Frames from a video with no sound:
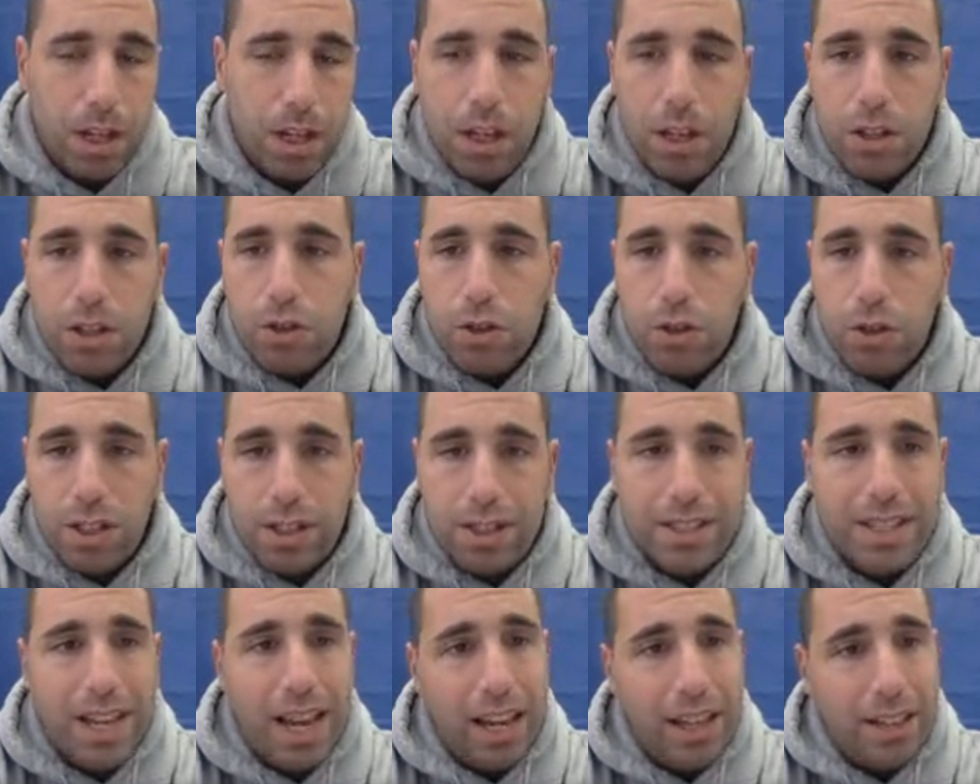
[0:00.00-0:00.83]
So the
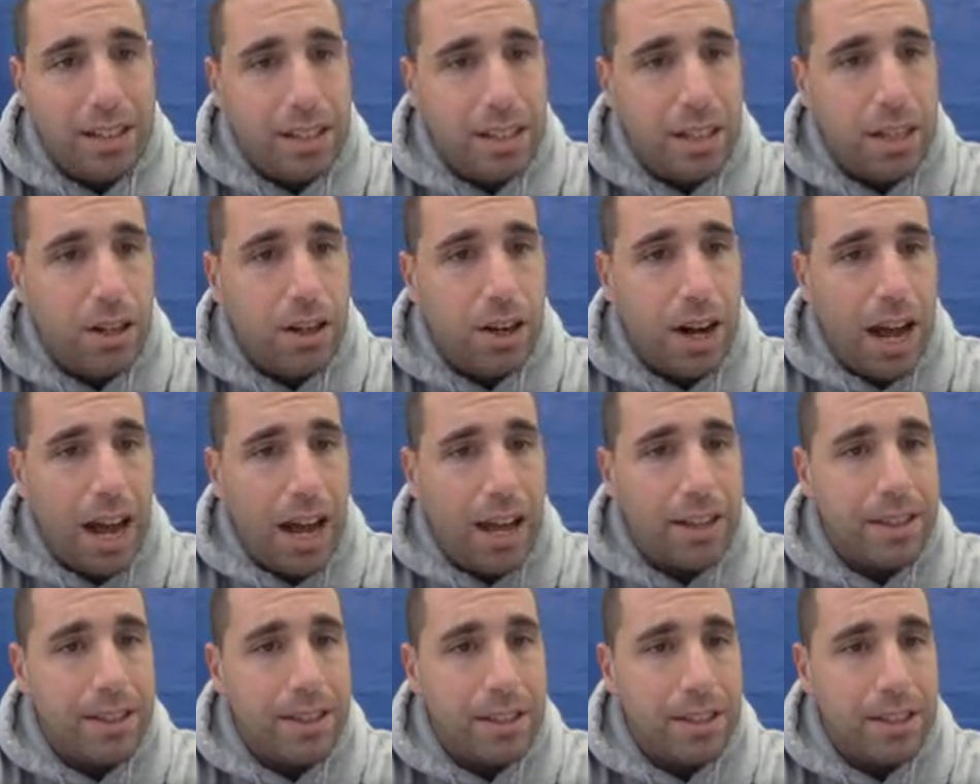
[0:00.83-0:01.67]
states here
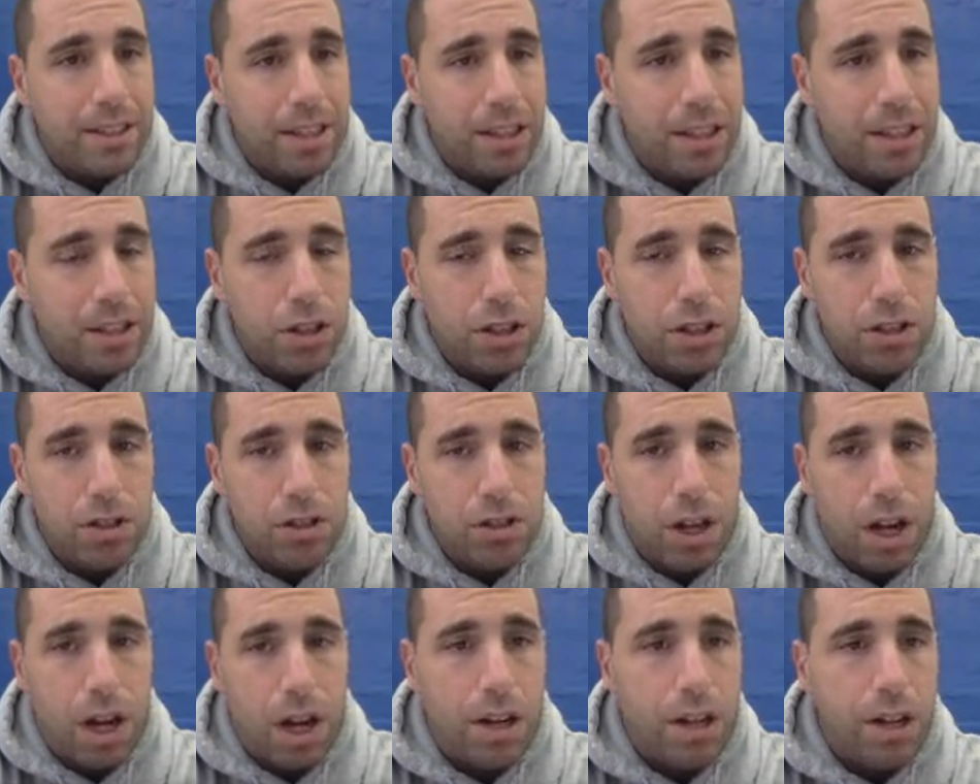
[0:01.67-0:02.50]
had decisions
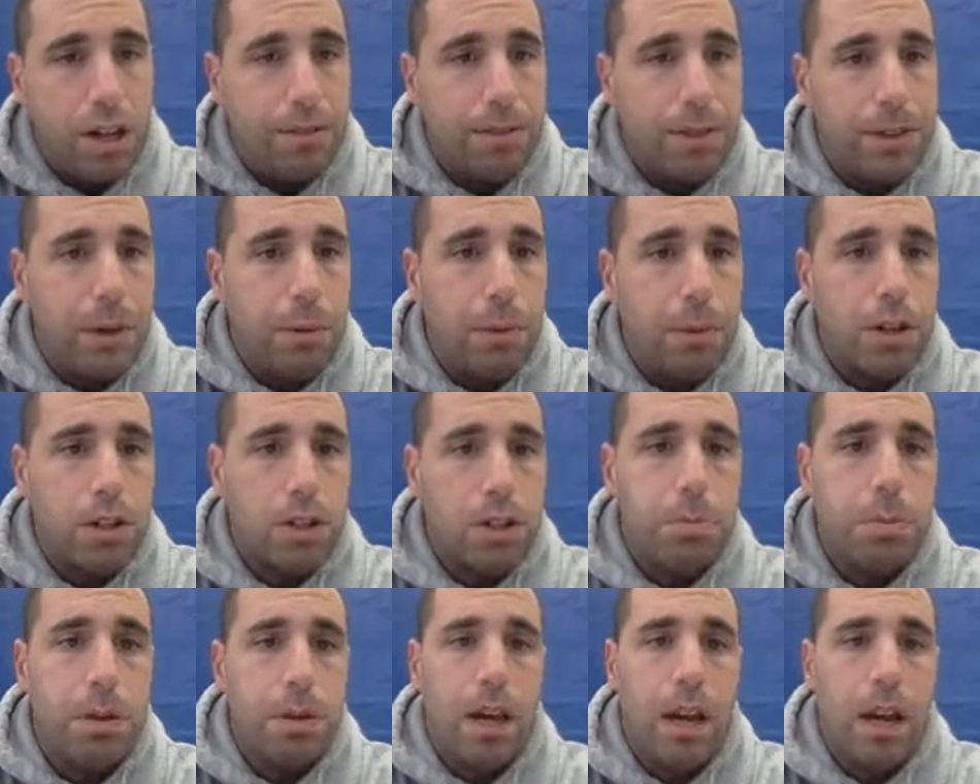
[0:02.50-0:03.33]
on if they wanted to
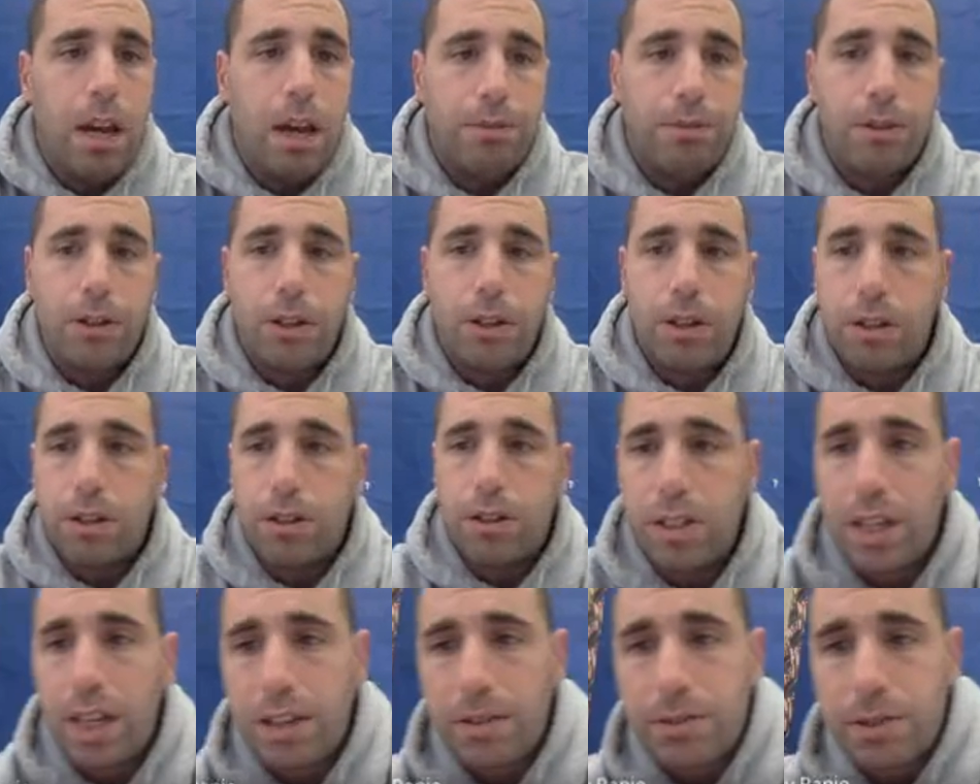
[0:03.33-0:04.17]
be a free or a
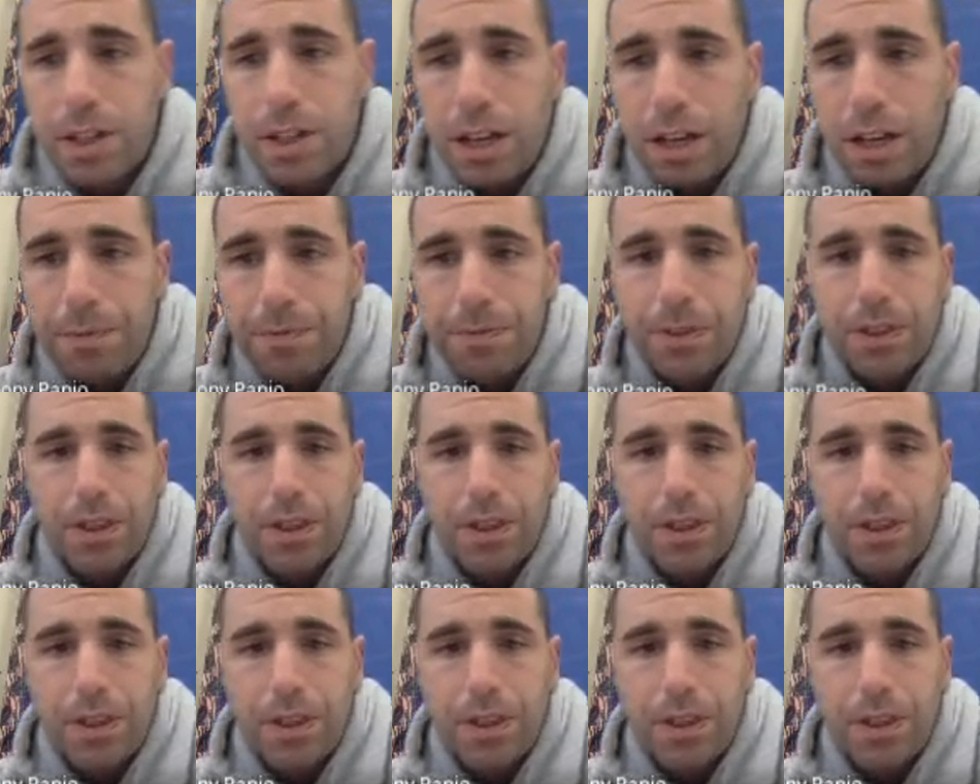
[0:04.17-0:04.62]
slave state.